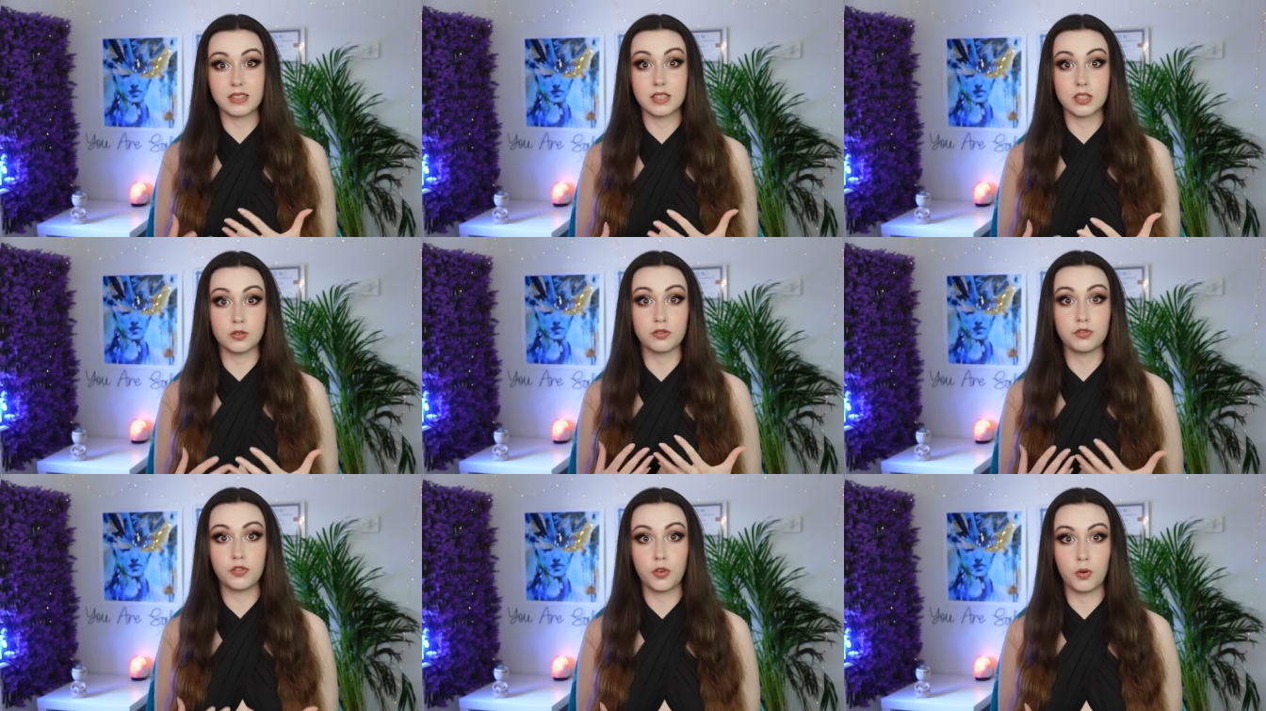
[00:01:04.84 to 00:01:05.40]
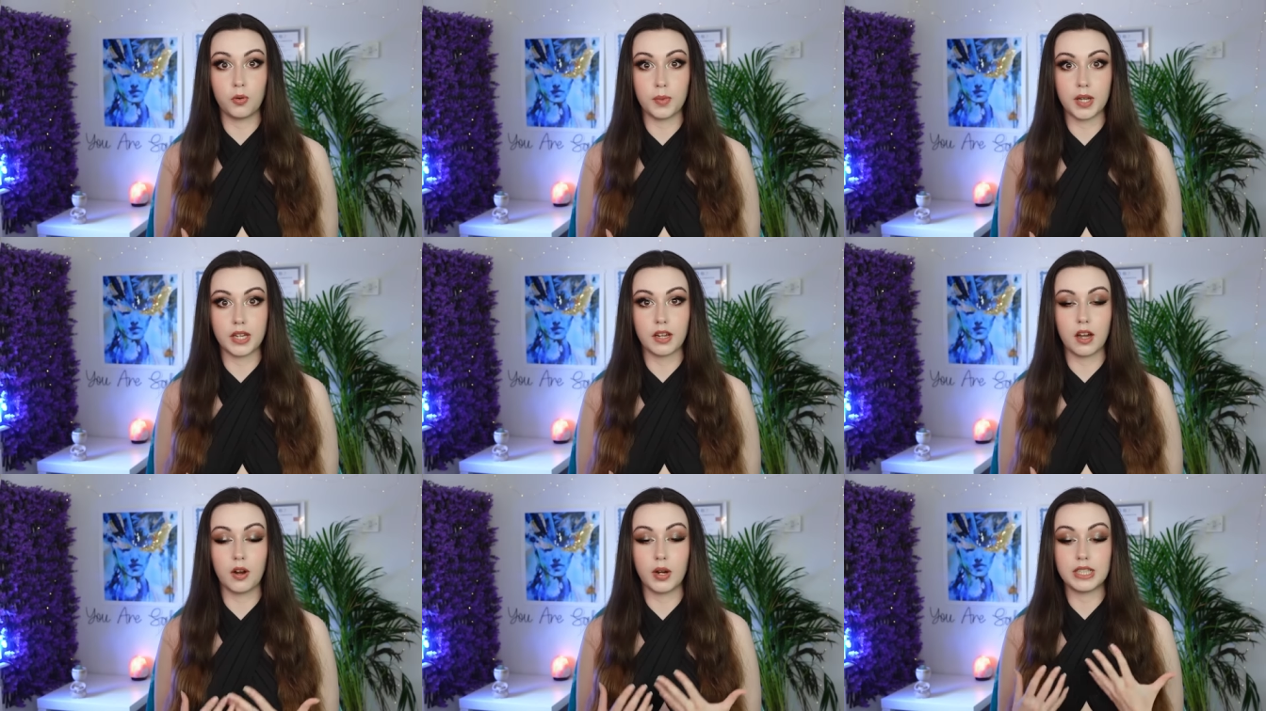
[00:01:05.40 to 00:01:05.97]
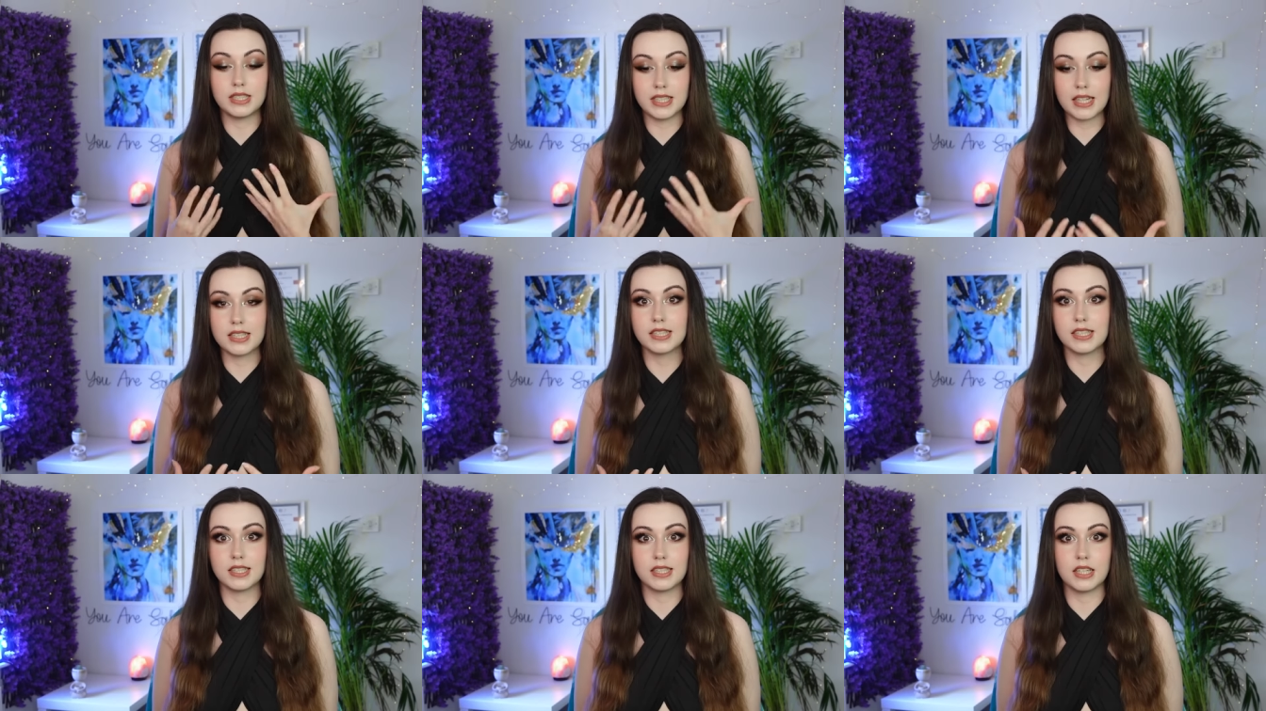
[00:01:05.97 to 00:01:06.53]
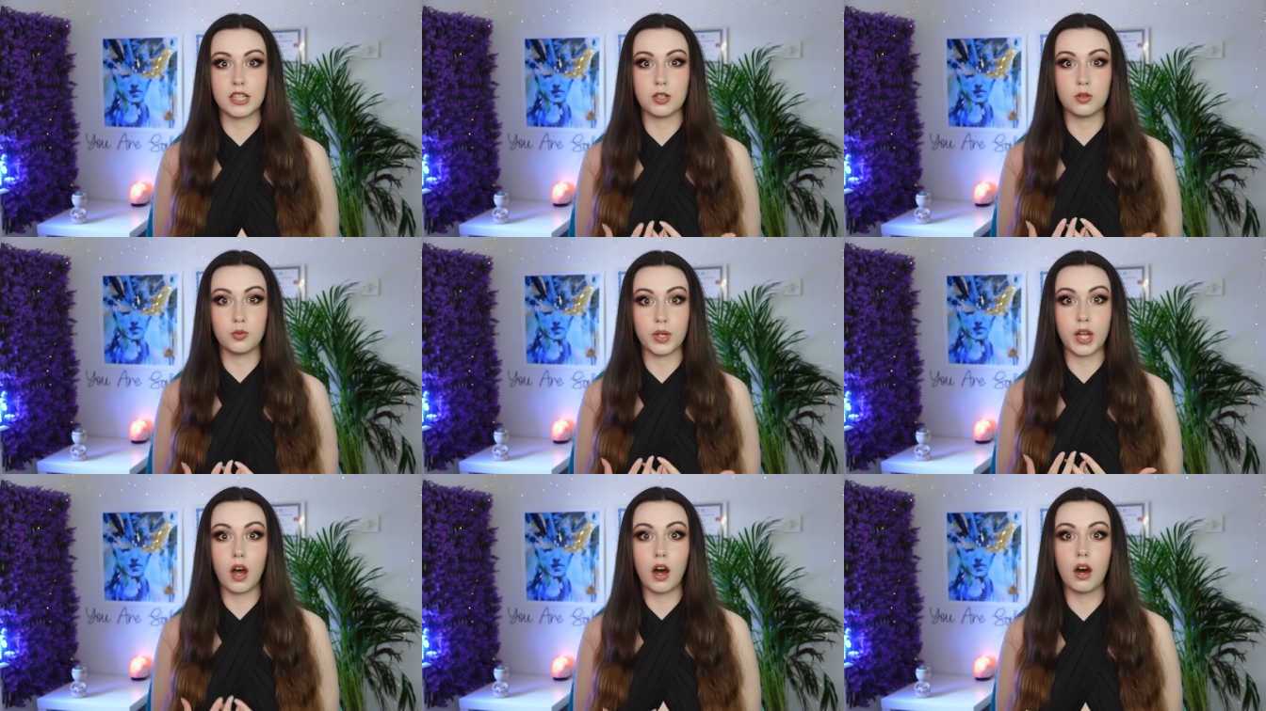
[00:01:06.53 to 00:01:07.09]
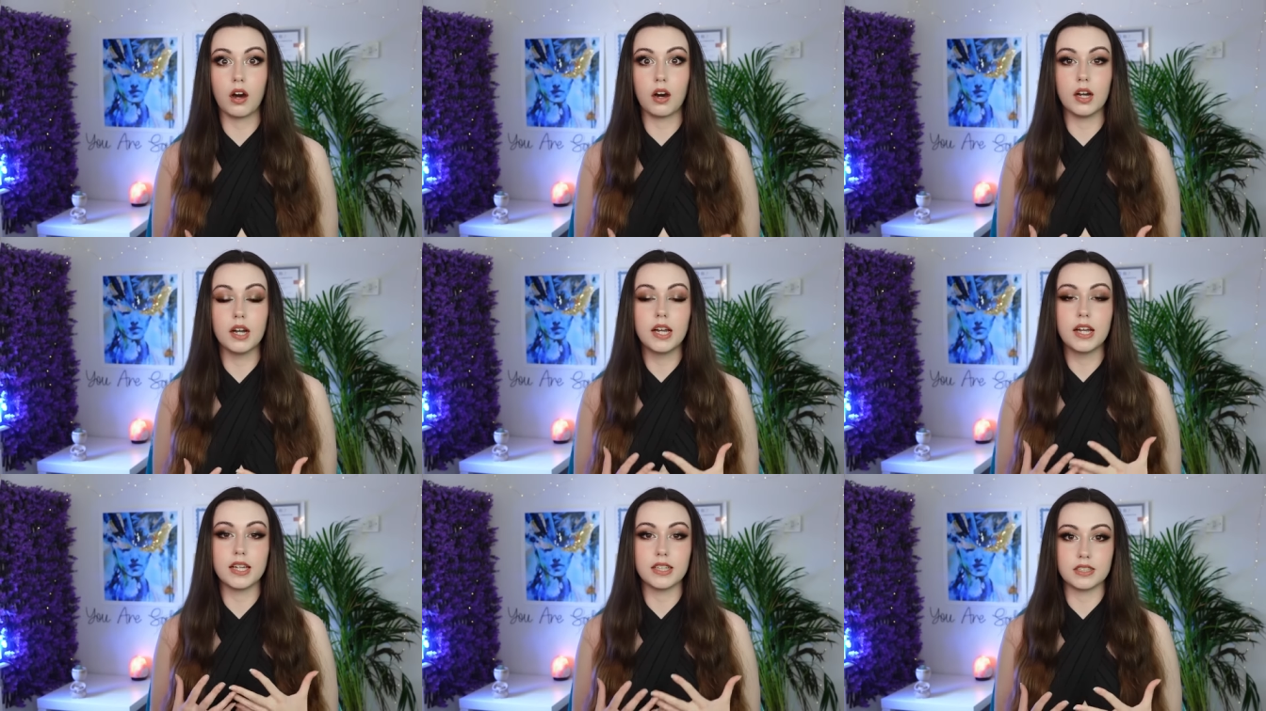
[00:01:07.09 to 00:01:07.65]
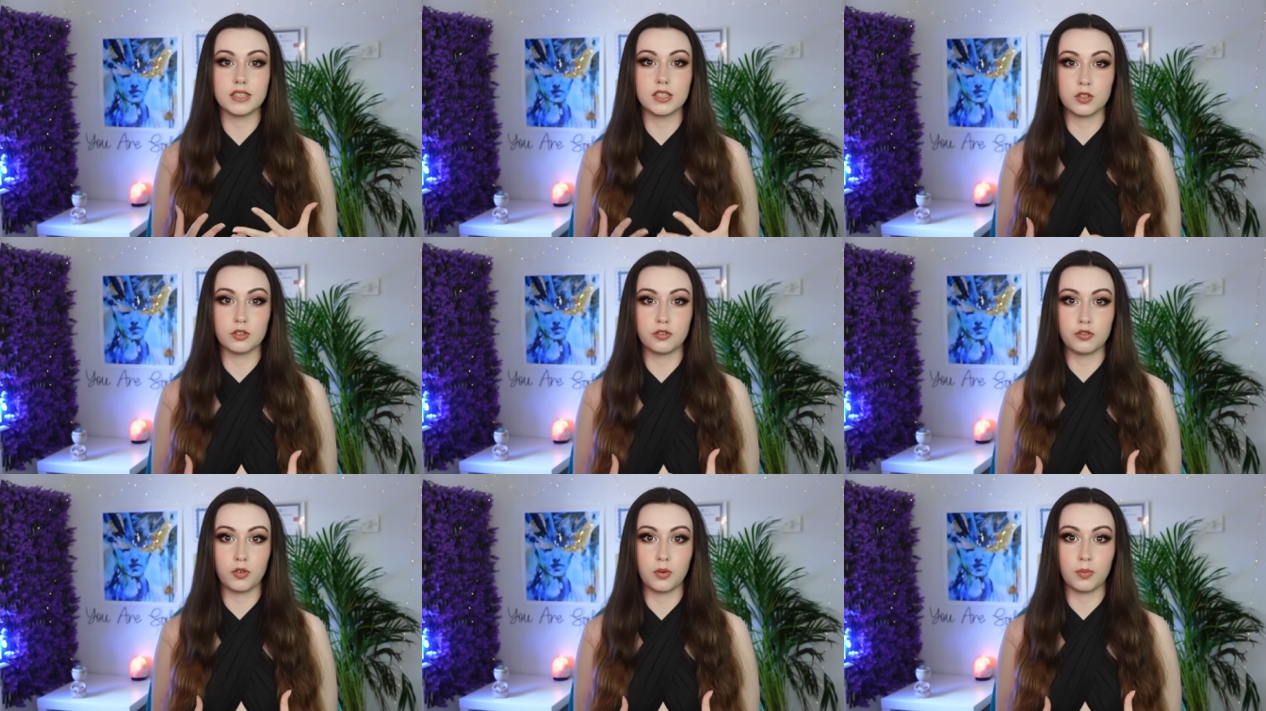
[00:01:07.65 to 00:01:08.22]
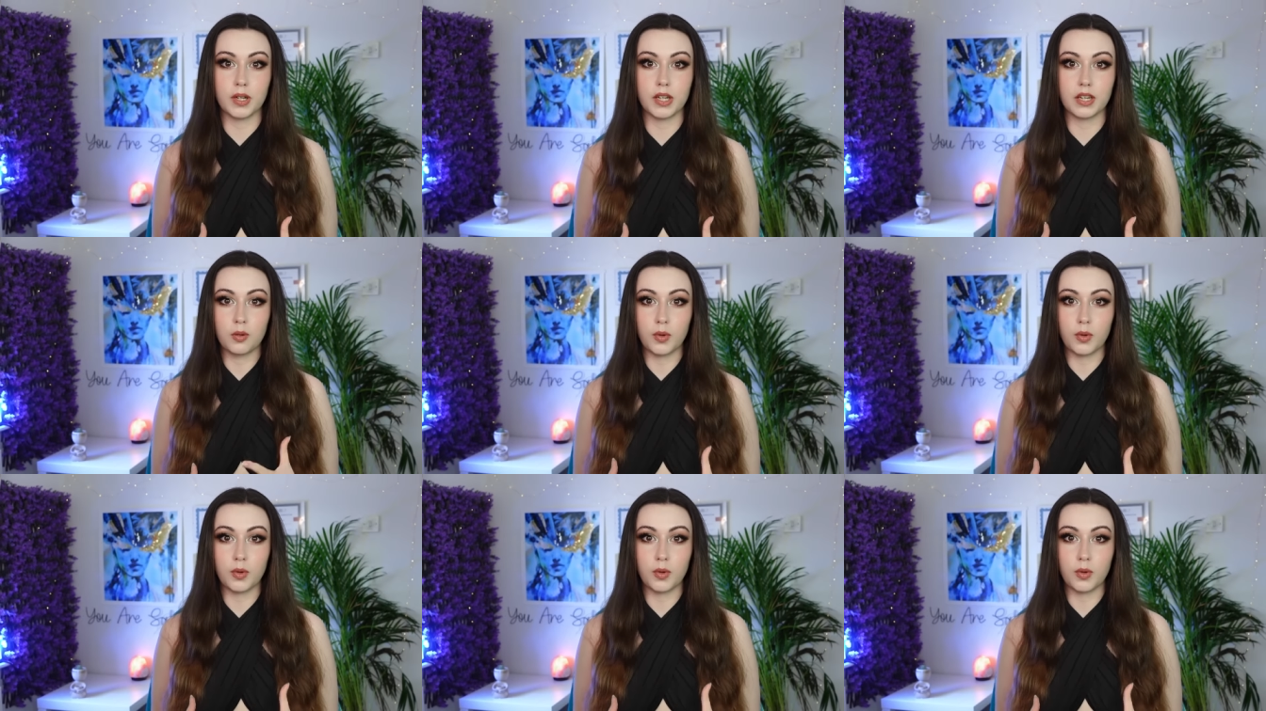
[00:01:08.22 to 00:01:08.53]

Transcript: still forming. Our identity, who we are, is still forming.